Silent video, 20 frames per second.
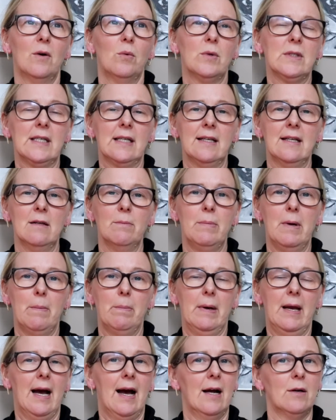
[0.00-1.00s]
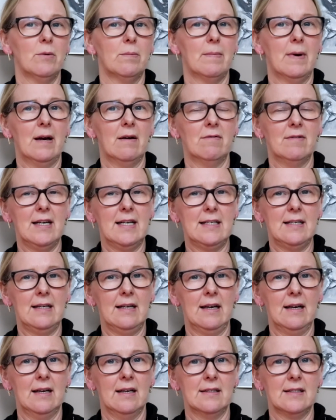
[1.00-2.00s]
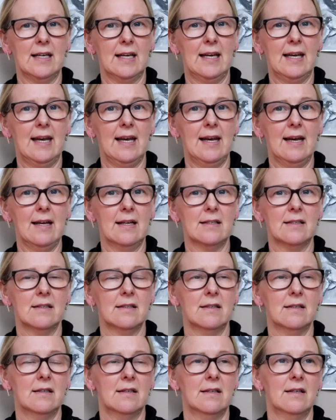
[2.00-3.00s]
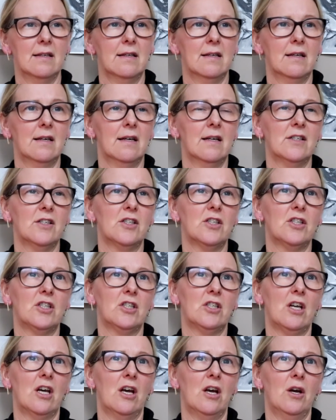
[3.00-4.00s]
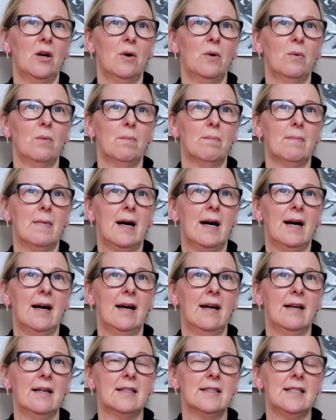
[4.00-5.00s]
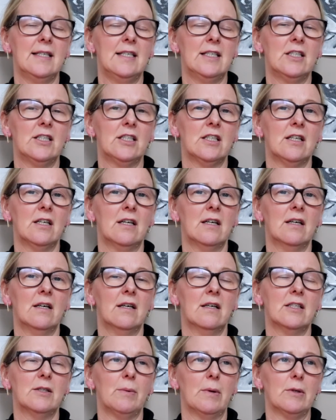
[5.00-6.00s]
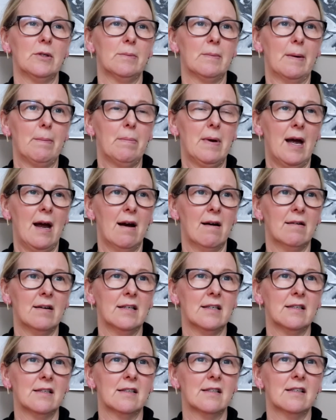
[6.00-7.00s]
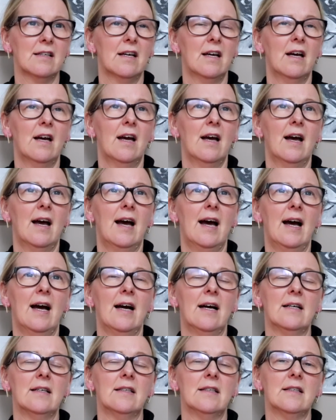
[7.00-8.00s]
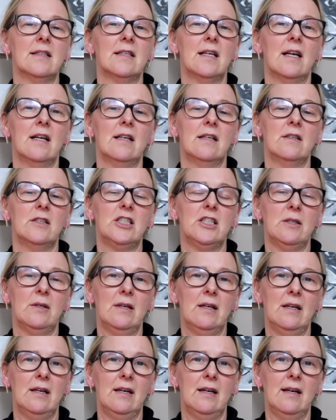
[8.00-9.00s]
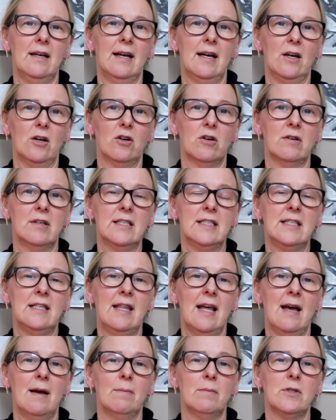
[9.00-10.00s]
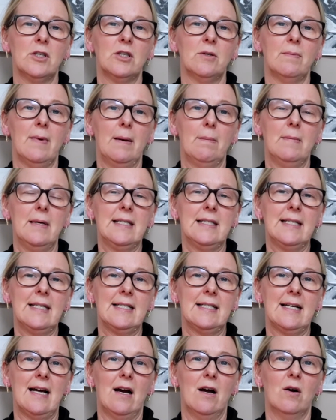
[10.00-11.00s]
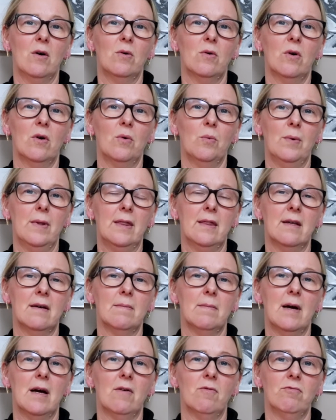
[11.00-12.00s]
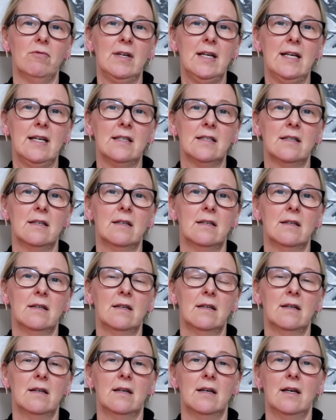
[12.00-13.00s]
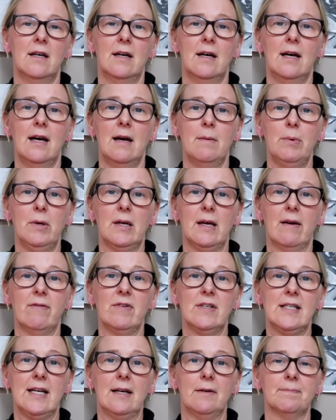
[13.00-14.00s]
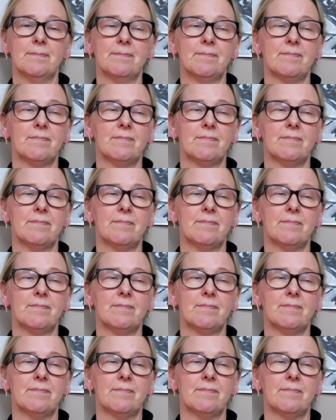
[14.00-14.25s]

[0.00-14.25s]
was a little bit behind with my reading as a kid. So my teacher spoke to my parents, and she encouraged them to make me sit down with them and read a book every day.